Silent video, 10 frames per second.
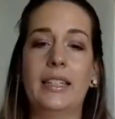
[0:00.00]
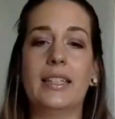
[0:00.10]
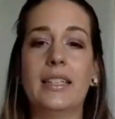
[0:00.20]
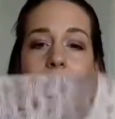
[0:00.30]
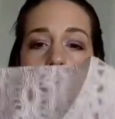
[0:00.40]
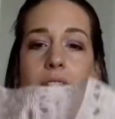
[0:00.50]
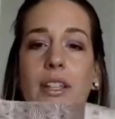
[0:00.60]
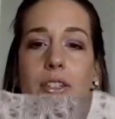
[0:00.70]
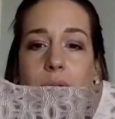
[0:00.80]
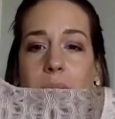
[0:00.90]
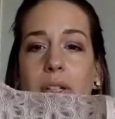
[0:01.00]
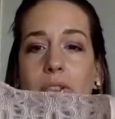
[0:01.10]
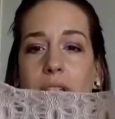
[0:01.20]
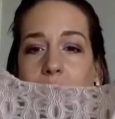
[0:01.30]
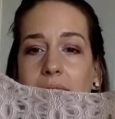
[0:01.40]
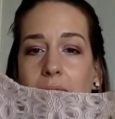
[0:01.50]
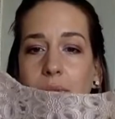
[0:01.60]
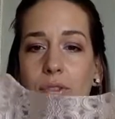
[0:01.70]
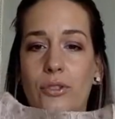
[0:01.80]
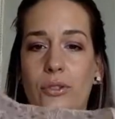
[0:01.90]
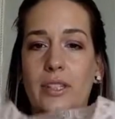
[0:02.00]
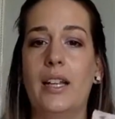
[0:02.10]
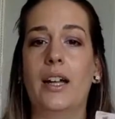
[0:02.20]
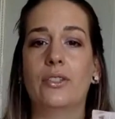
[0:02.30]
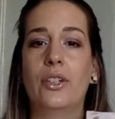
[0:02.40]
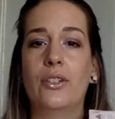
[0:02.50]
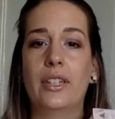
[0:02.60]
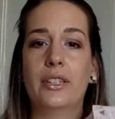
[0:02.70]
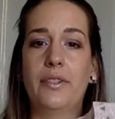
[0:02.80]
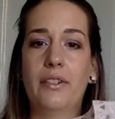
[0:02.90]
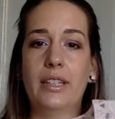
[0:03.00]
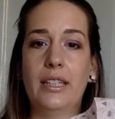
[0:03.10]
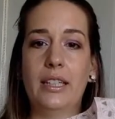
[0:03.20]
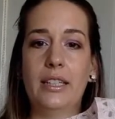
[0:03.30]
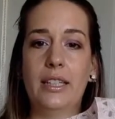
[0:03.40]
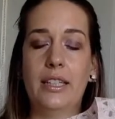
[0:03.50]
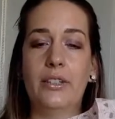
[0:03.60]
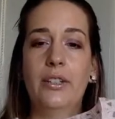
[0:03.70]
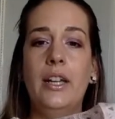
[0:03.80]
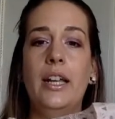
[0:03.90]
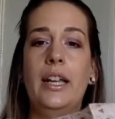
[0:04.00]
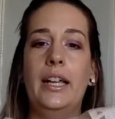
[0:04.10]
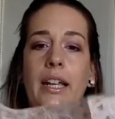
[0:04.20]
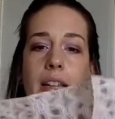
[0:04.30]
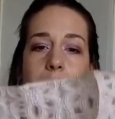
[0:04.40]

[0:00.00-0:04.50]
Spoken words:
didn't have on this one because I was able to sort it out. So it's very neat here in the